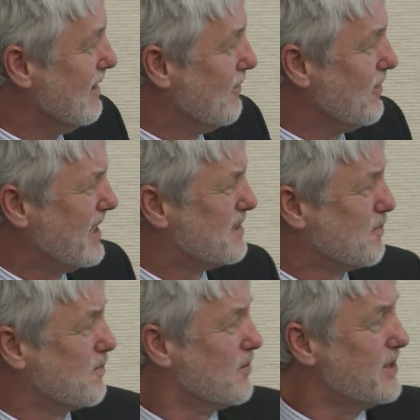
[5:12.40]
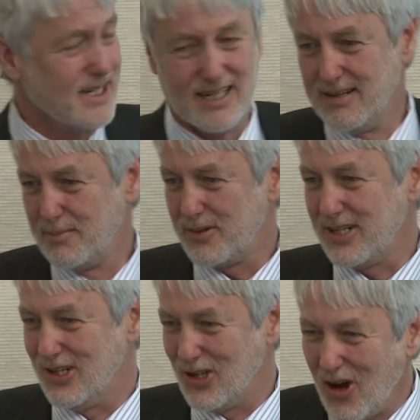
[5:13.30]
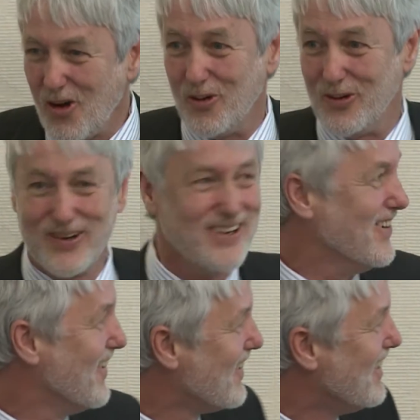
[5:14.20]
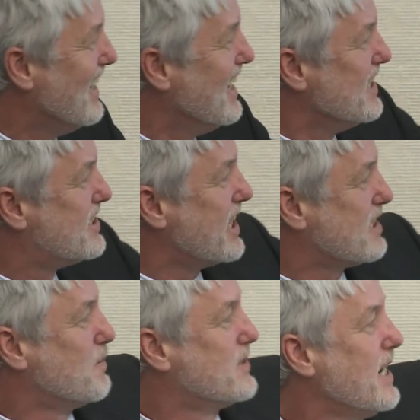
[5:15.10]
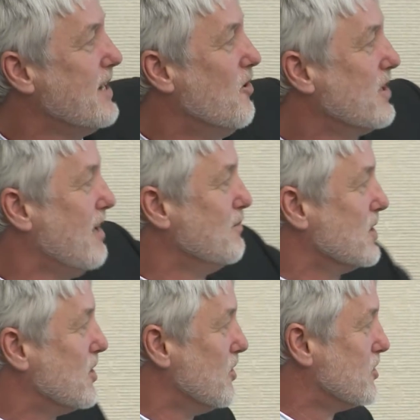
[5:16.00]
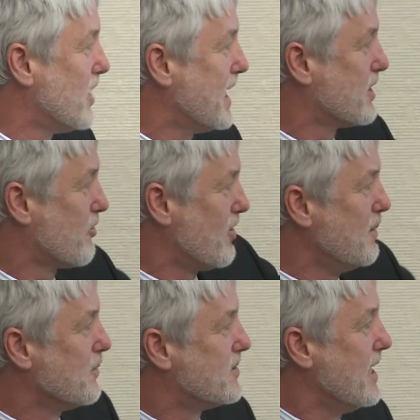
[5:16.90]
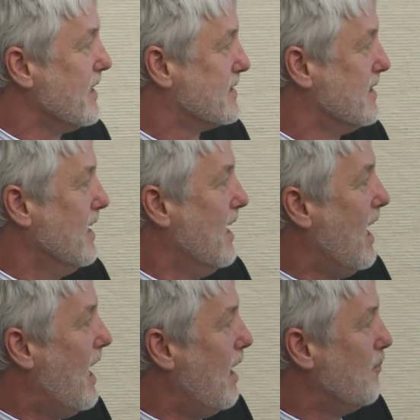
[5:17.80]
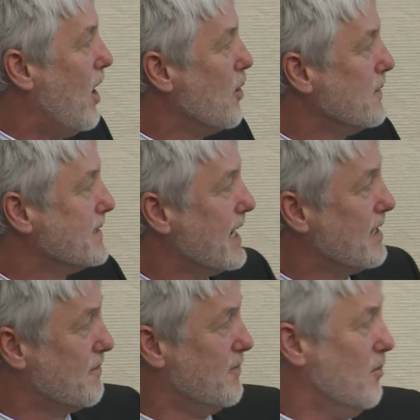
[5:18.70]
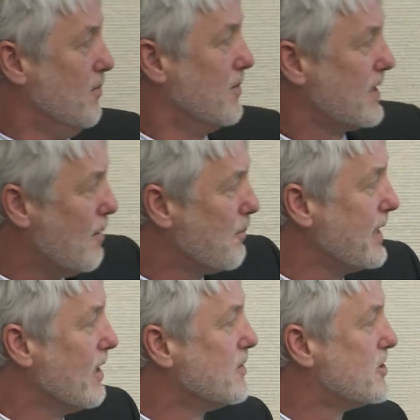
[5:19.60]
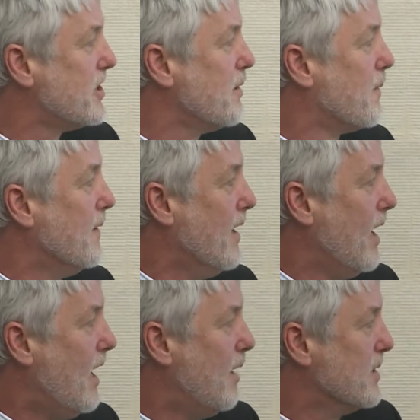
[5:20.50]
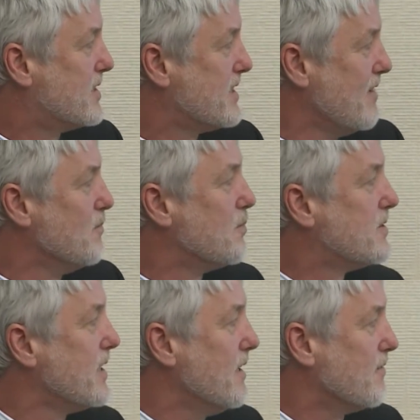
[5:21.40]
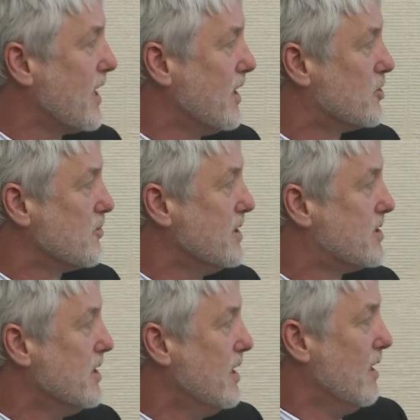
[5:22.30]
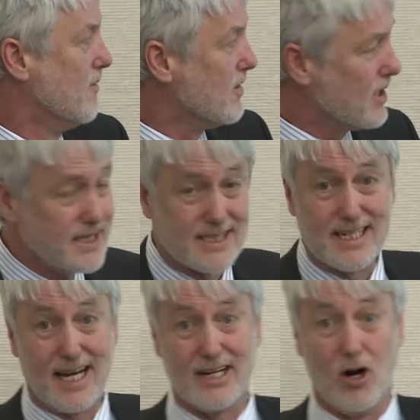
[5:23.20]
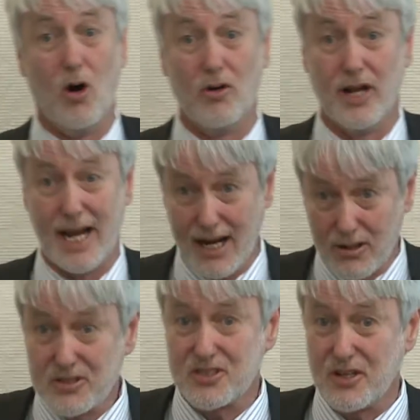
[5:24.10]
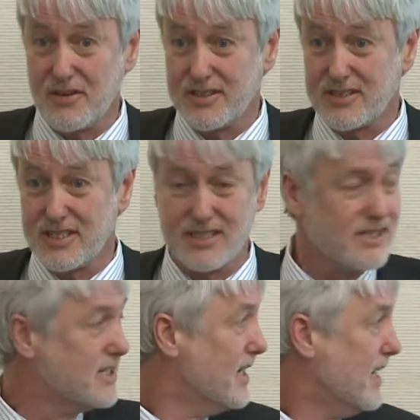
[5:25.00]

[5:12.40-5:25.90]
I find that's pretty low, 6% on government contracts, 3% open data from company ownership, 7% of countries release data on health services,